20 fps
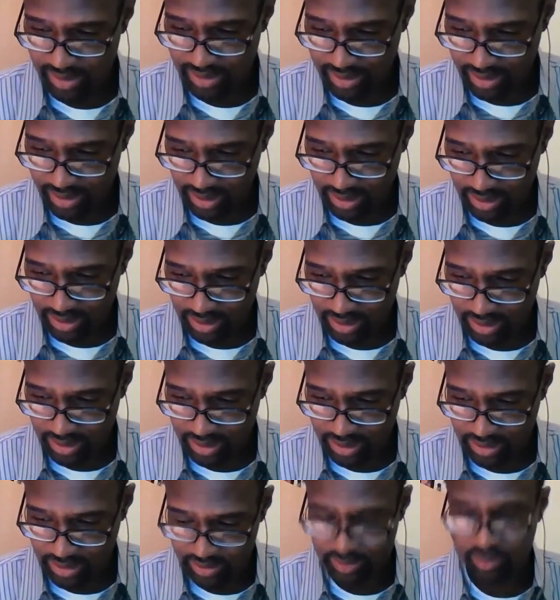
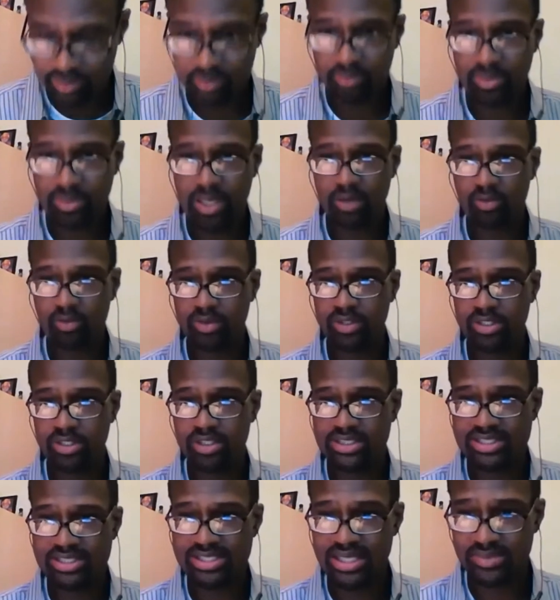about
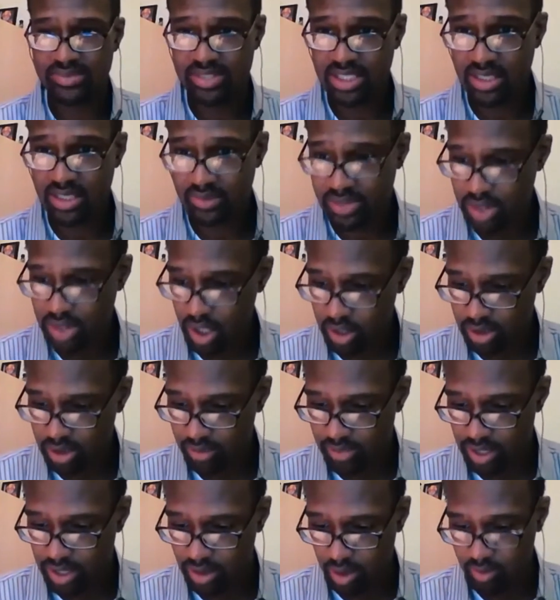the steps that I was talking
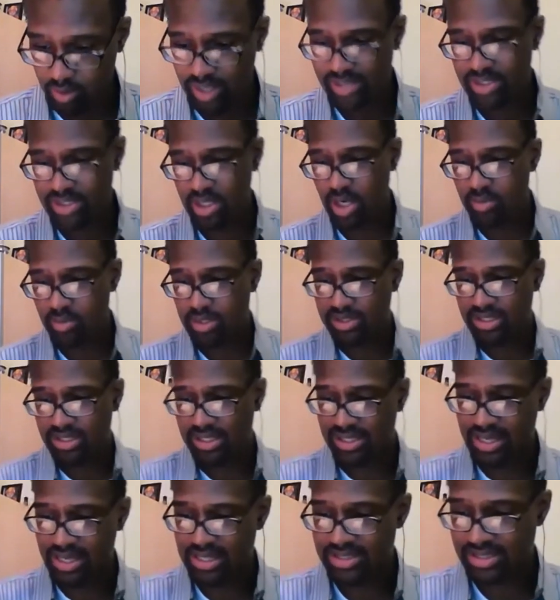about. Okay, sorry about that,
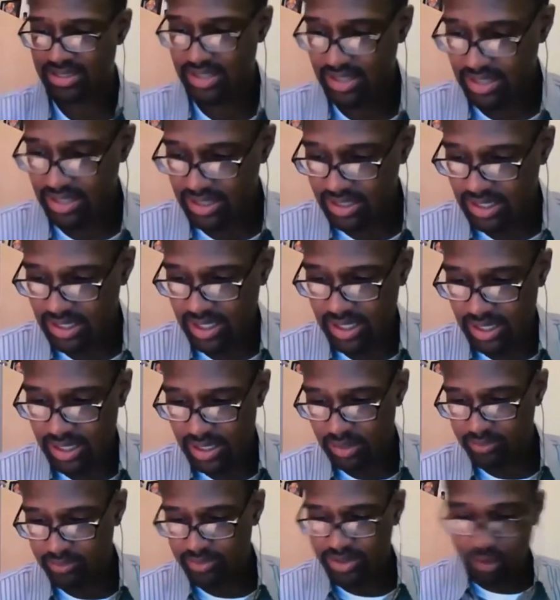guys.
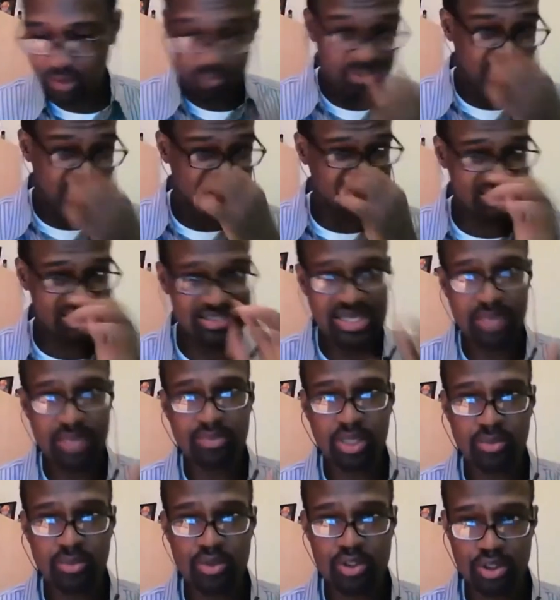So the step
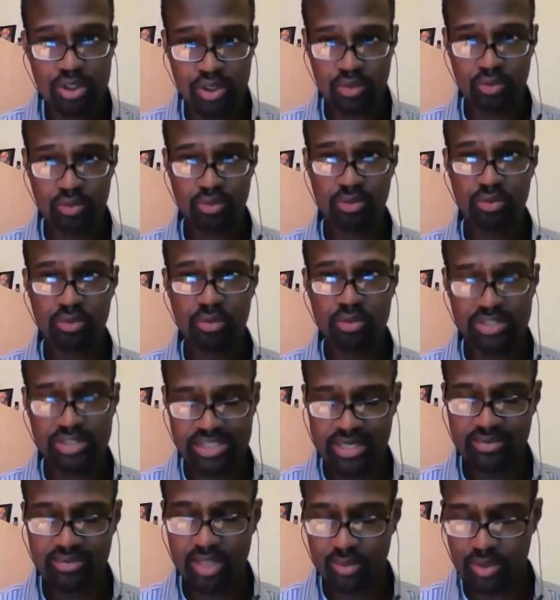number two
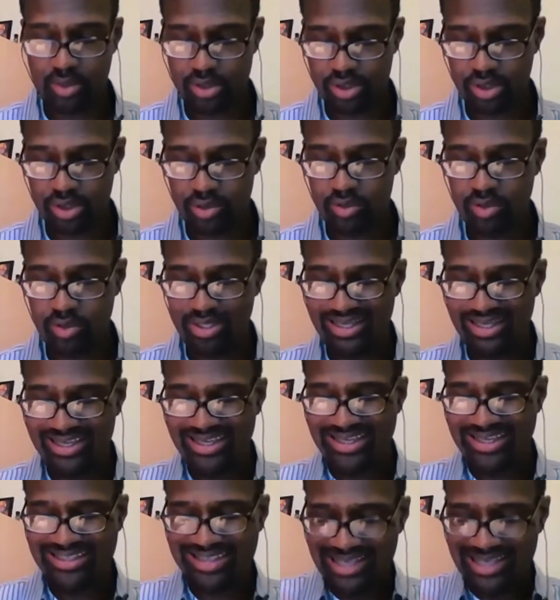
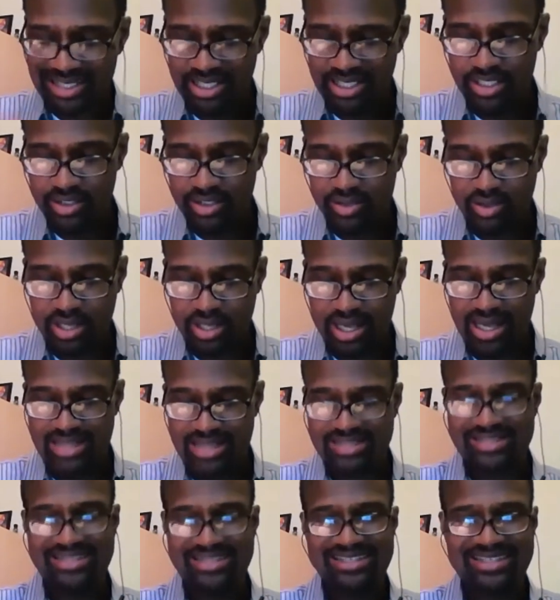is I need you guys
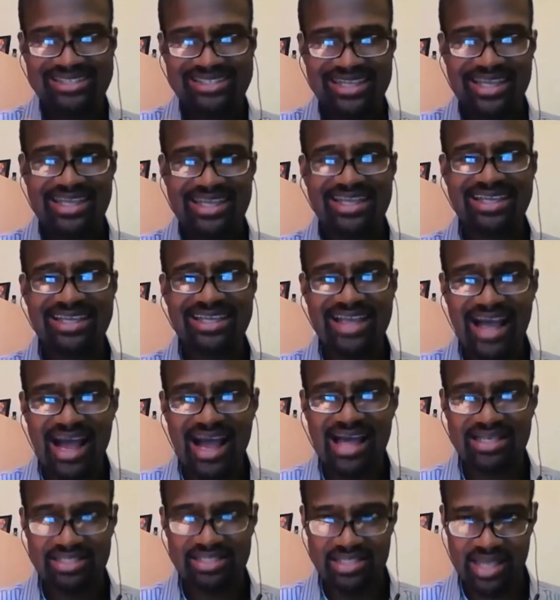to stay in
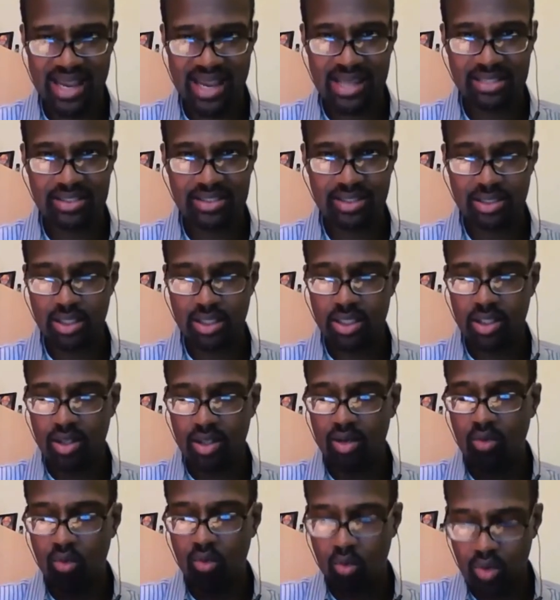contact
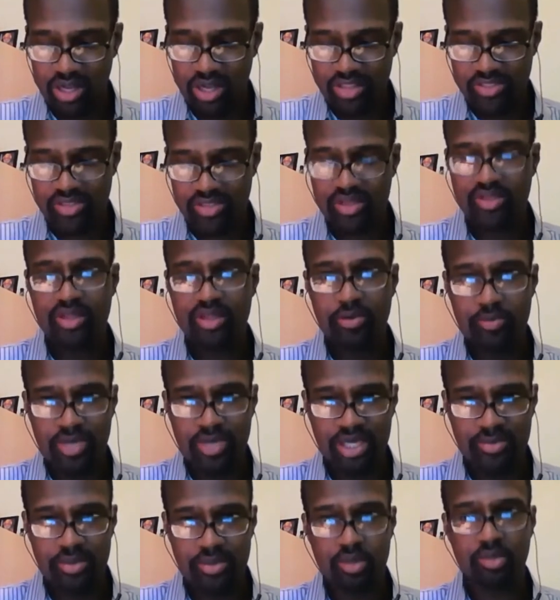with the
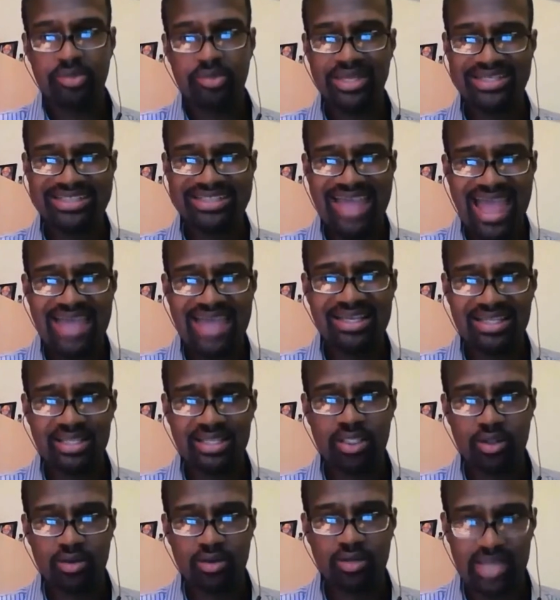people that's handling
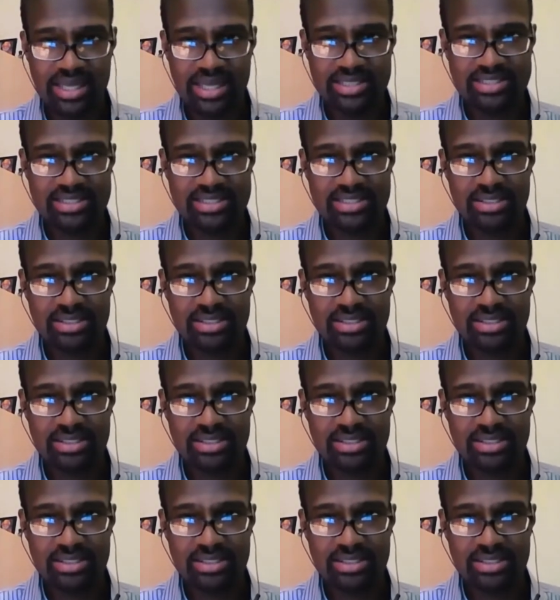your case.